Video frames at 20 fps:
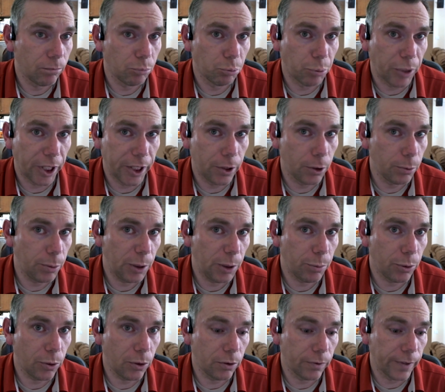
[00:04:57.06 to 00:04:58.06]
by two
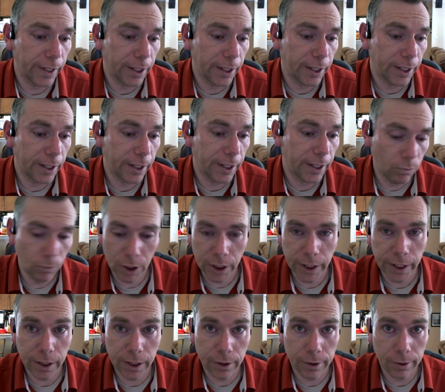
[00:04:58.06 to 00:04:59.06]
people around me. One
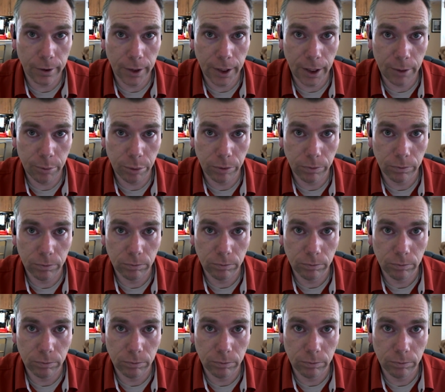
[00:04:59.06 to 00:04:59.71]
I can turn up,